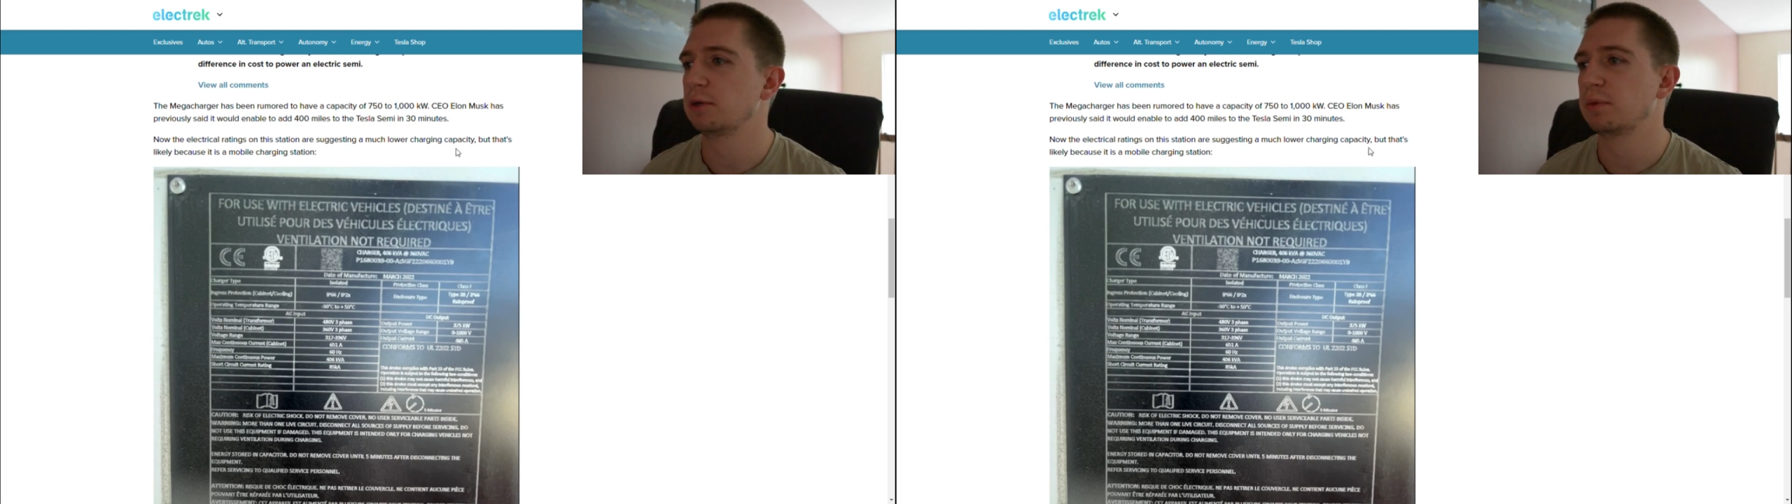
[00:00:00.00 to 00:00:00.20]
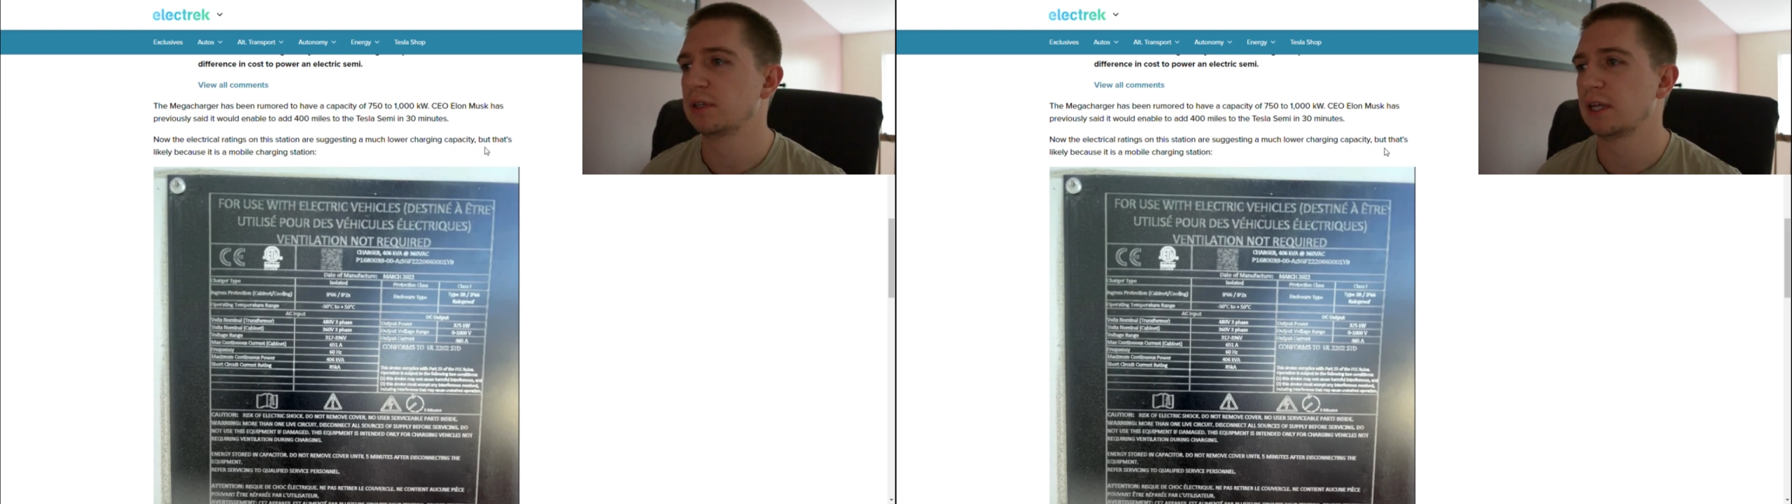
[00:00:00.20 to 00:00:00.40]

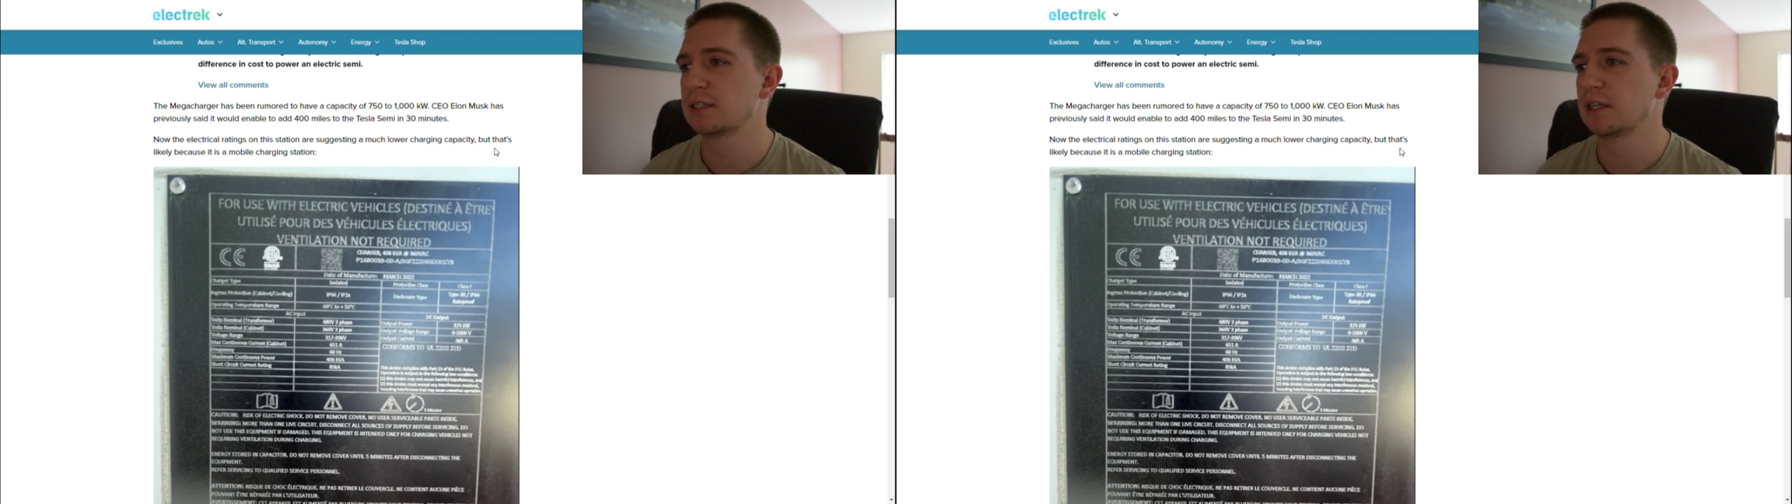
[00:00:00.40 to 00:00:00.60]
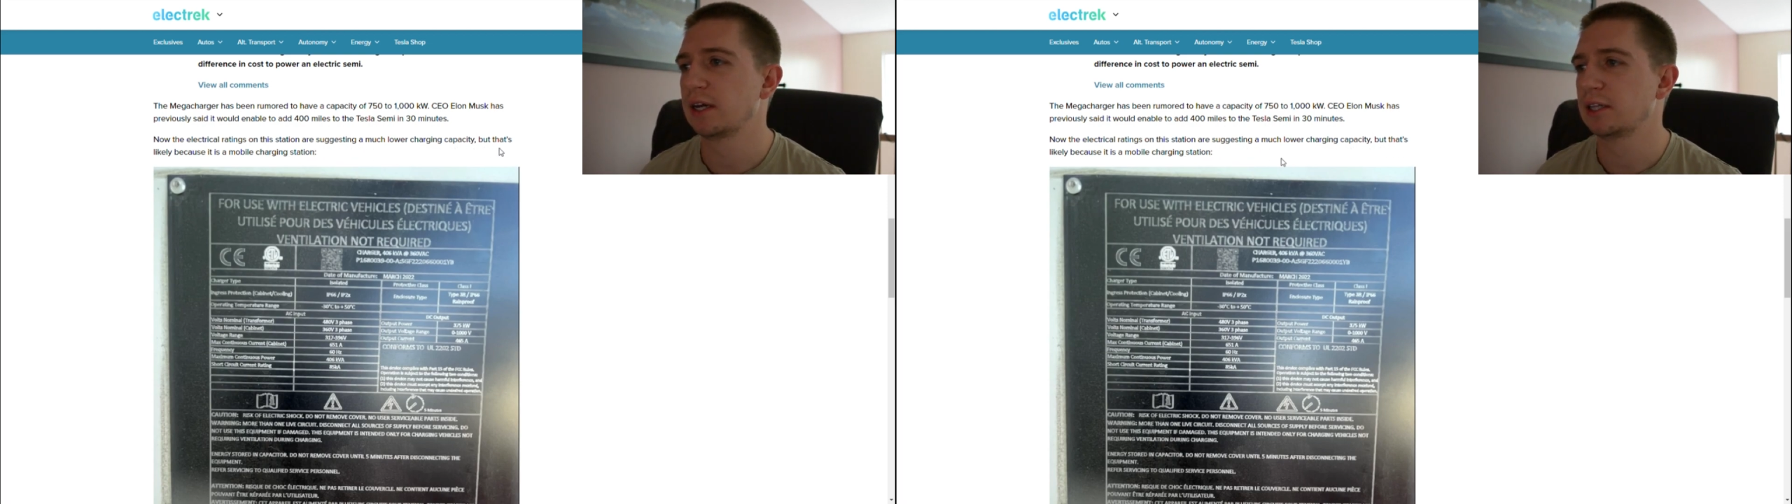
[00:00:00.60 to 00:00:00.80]
but that's
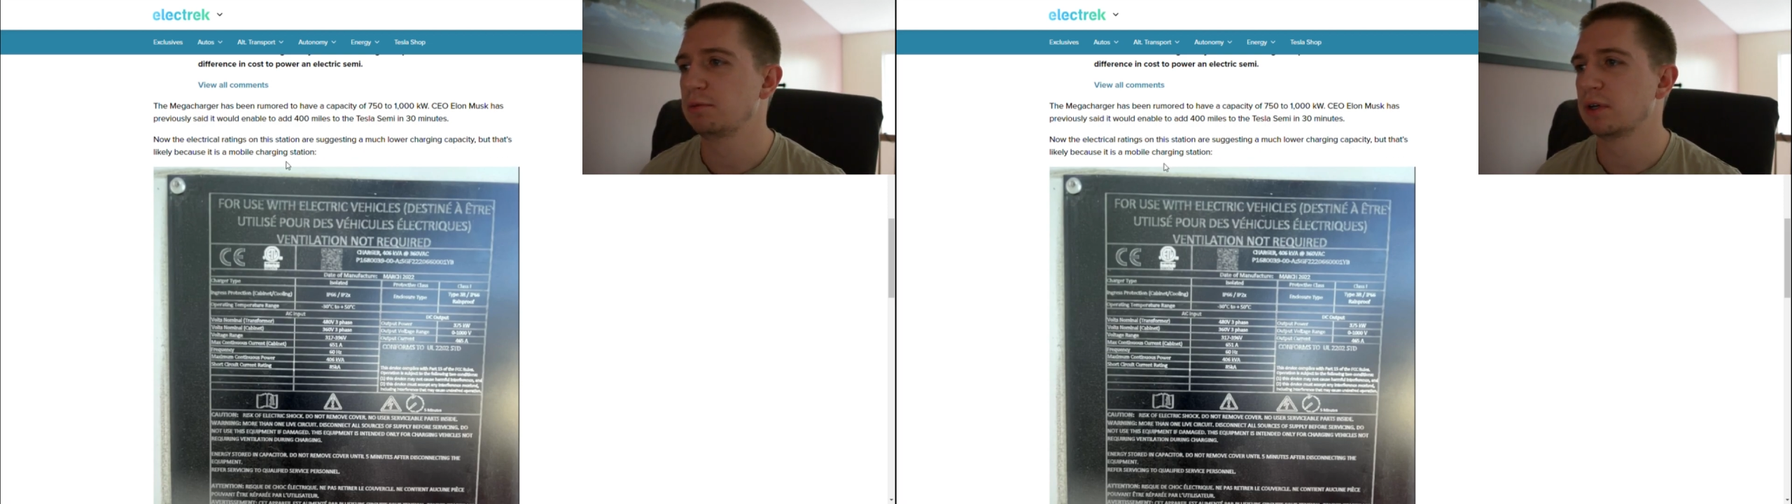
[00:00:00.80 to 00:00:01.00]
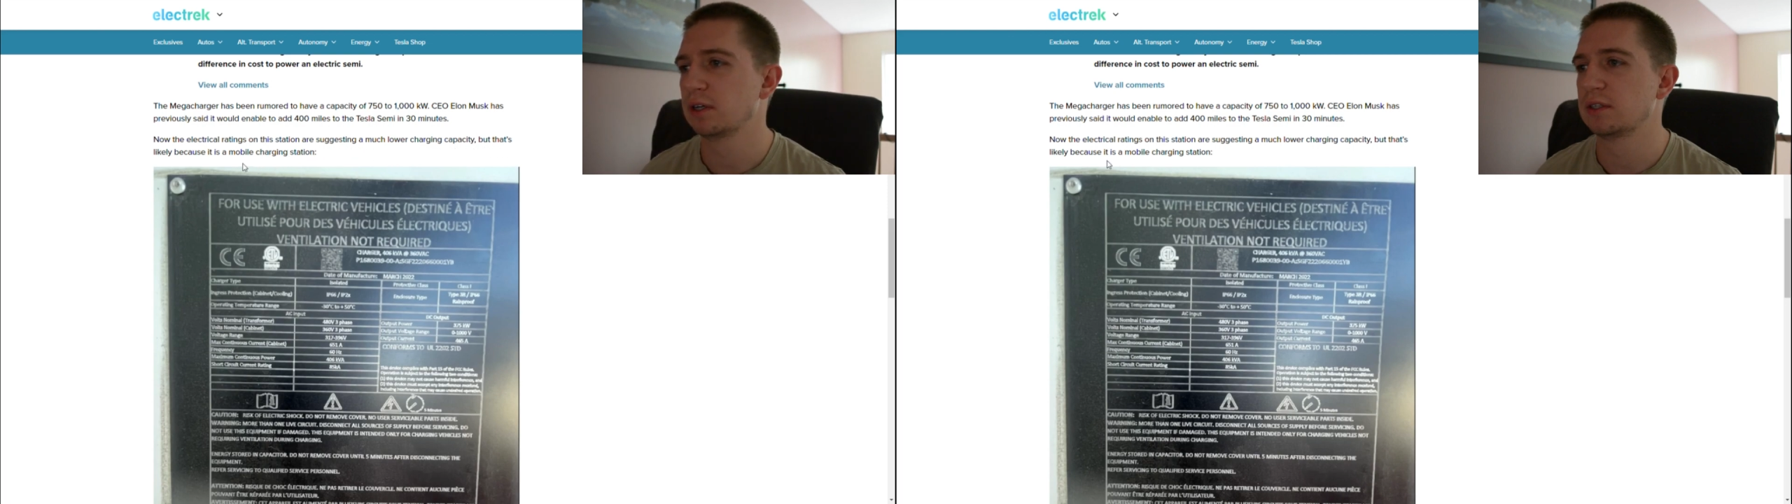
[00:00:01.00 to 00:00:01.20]
likely
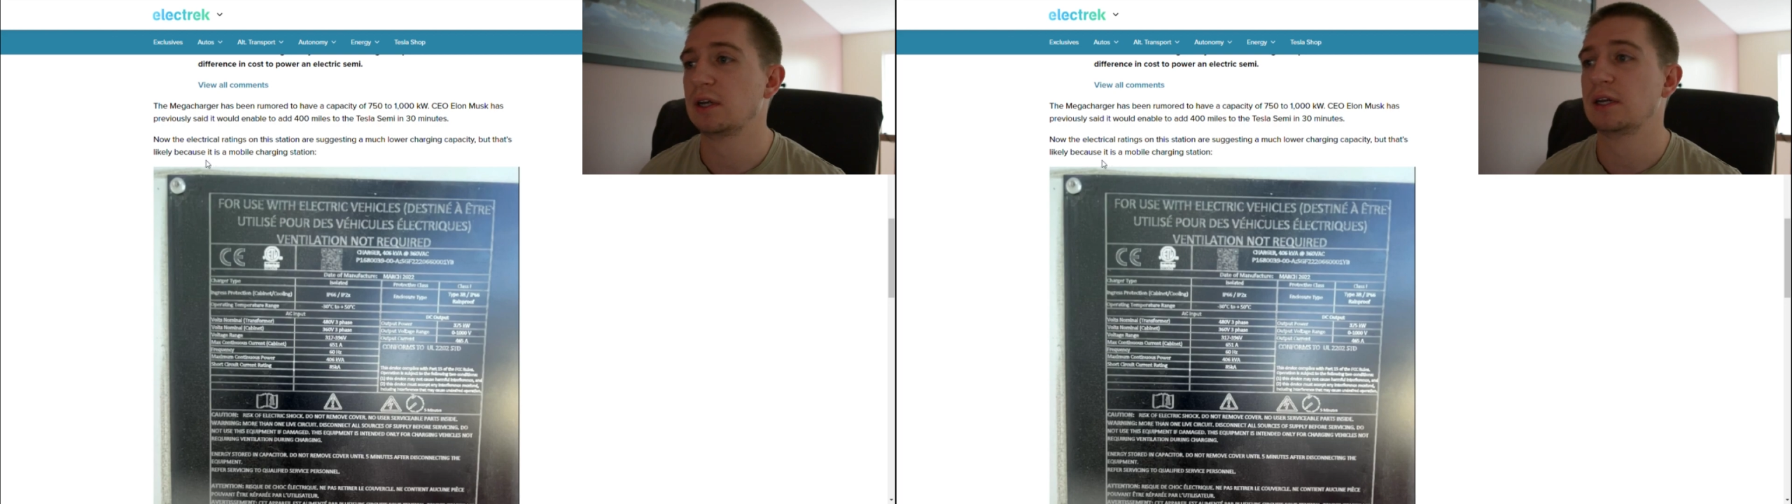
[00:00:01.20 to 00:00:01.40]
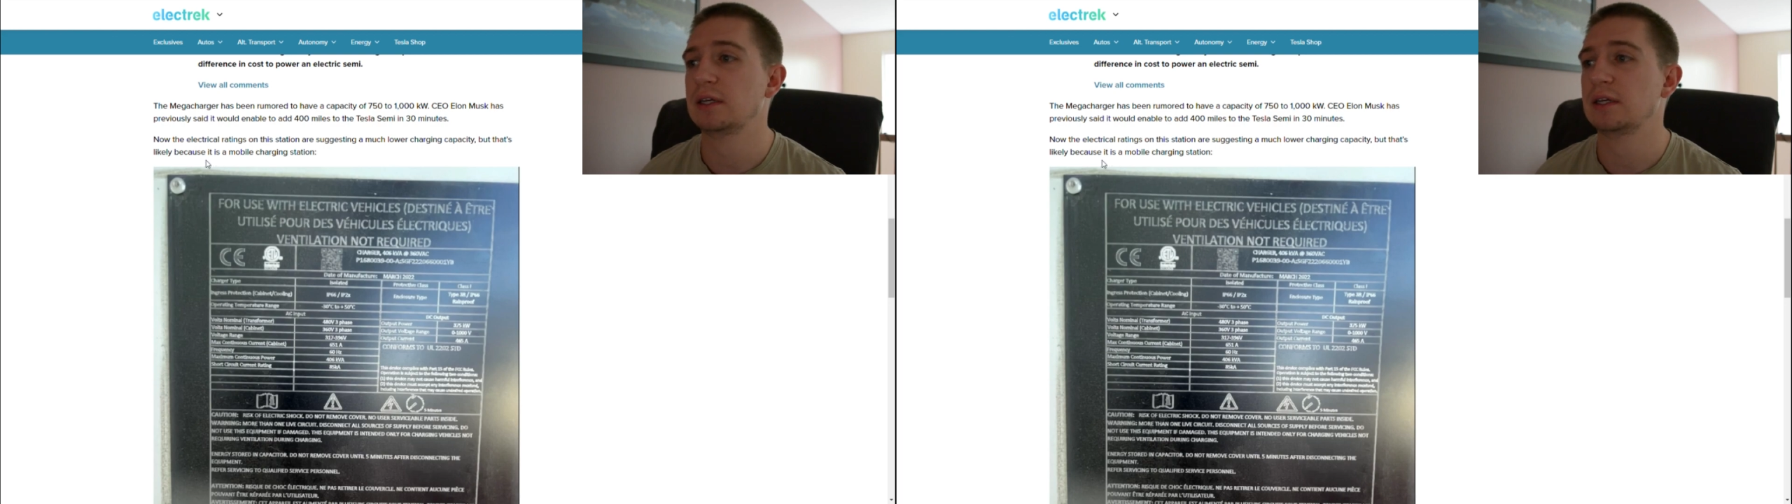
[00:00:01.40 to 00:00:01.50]
because it